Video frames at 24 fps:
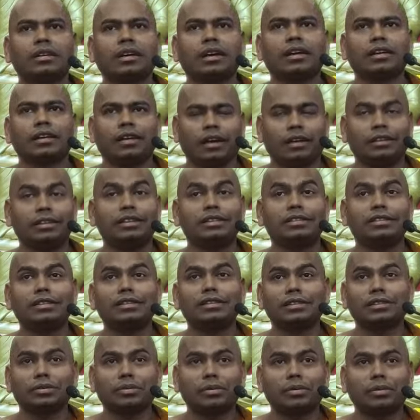Yeah, this is
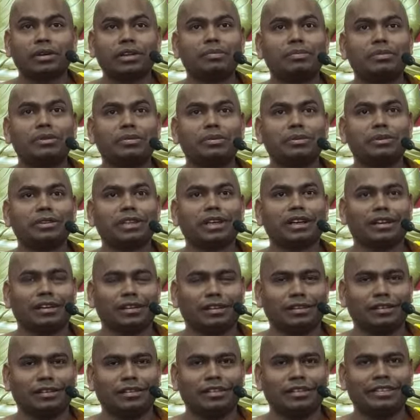the word of the Buddha.
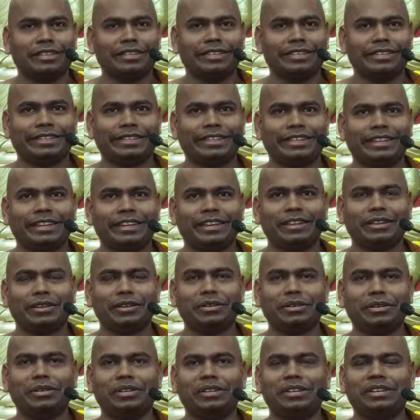You
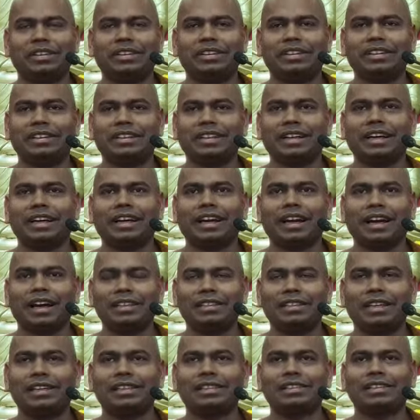know, as
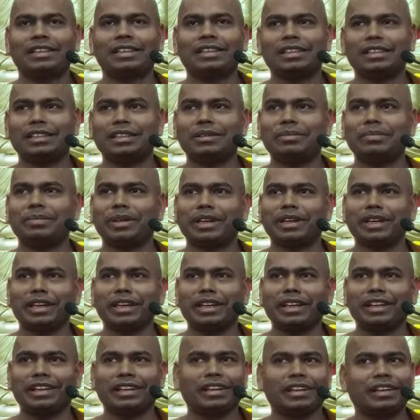I said in the
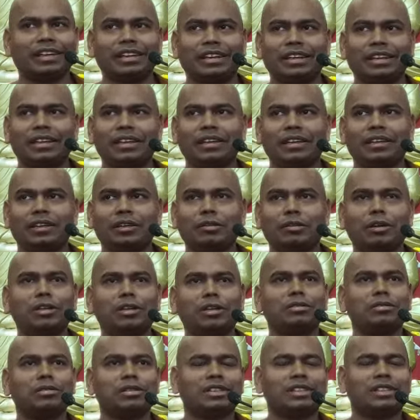beginning, you want
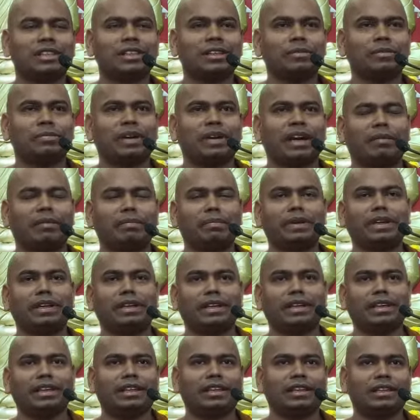to sleep
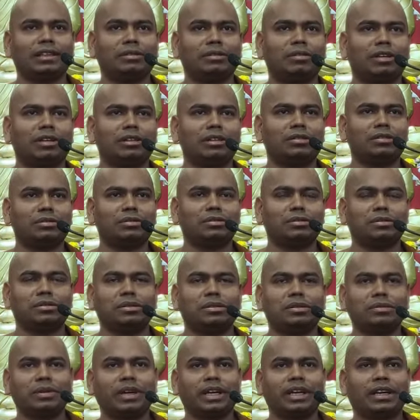happily, you want to
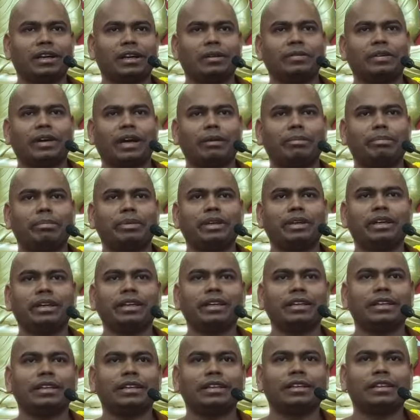wake up
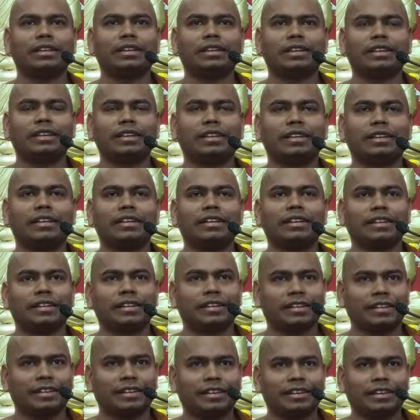happily,
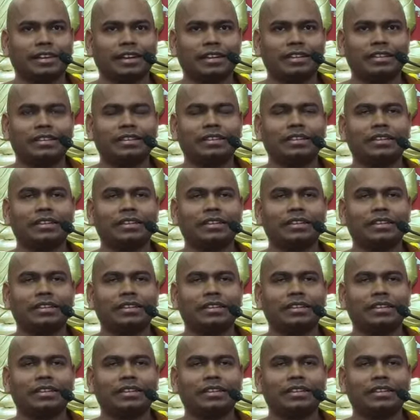right?